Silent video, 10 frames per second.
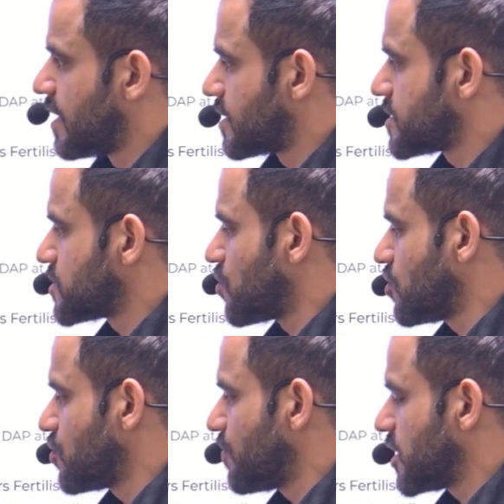This is
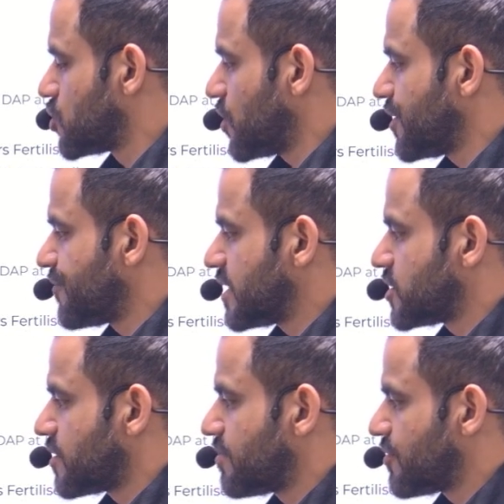going to be a joint
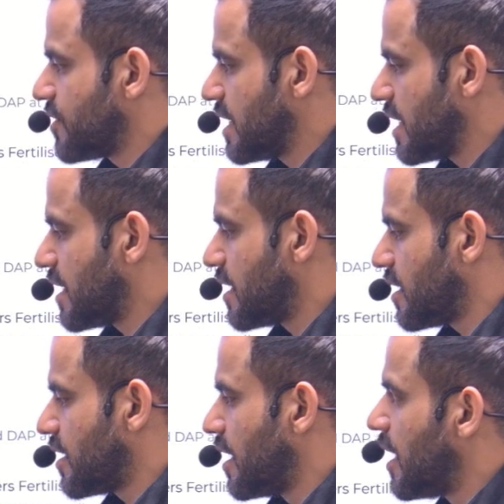venture between
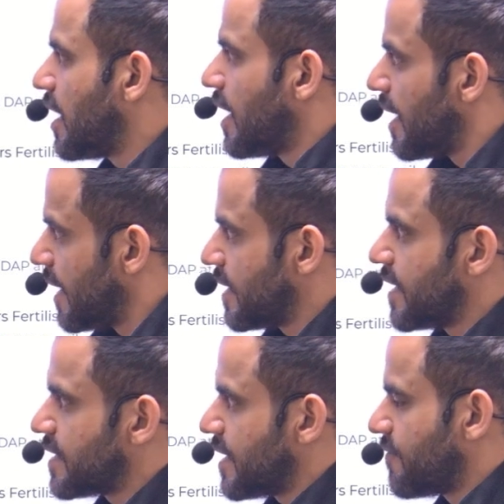
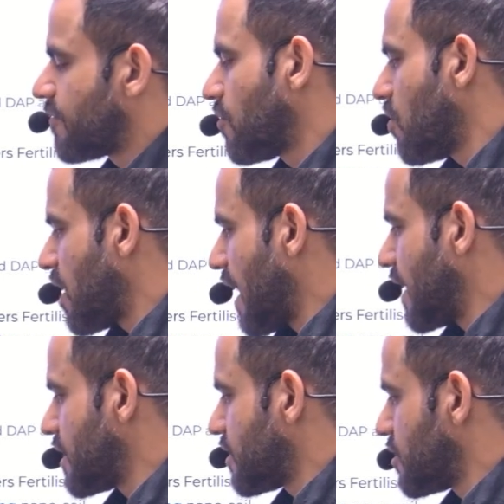Indian IFCO
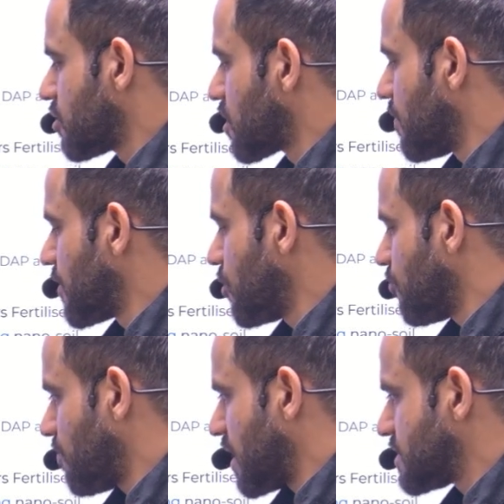and company
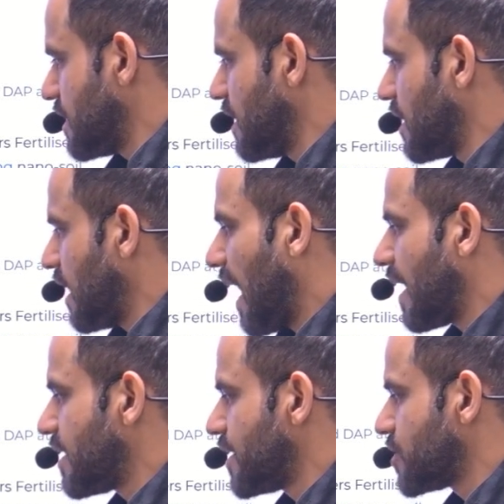of Brazil,
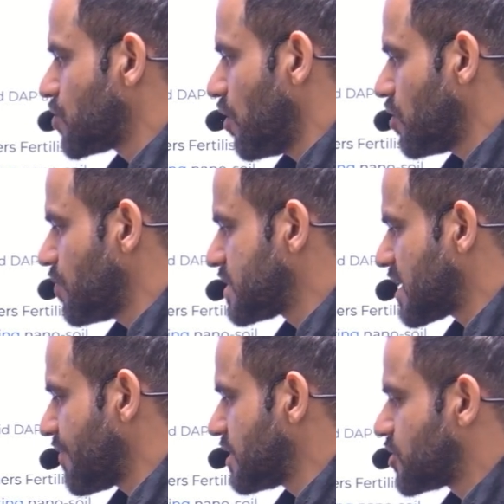and it is going to be
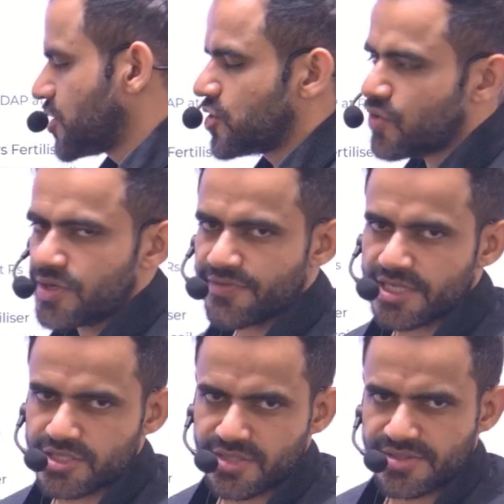7-3 joint
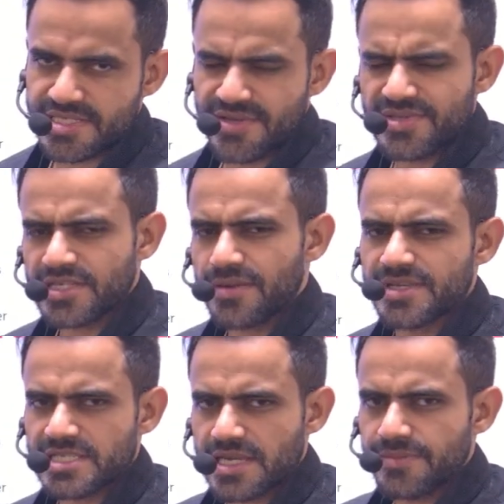venture. 7-3
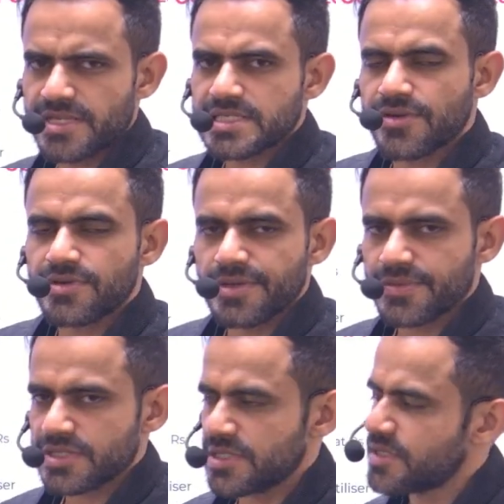basically means 70%,
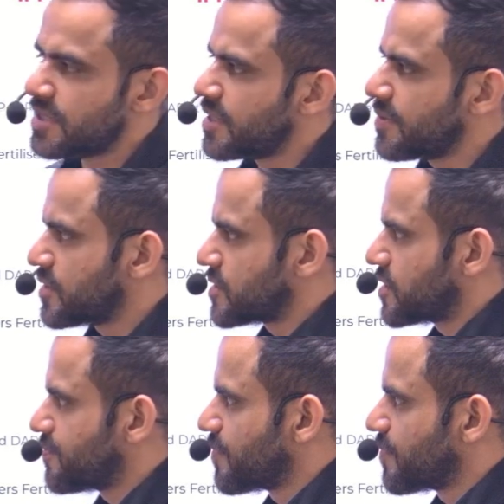30%.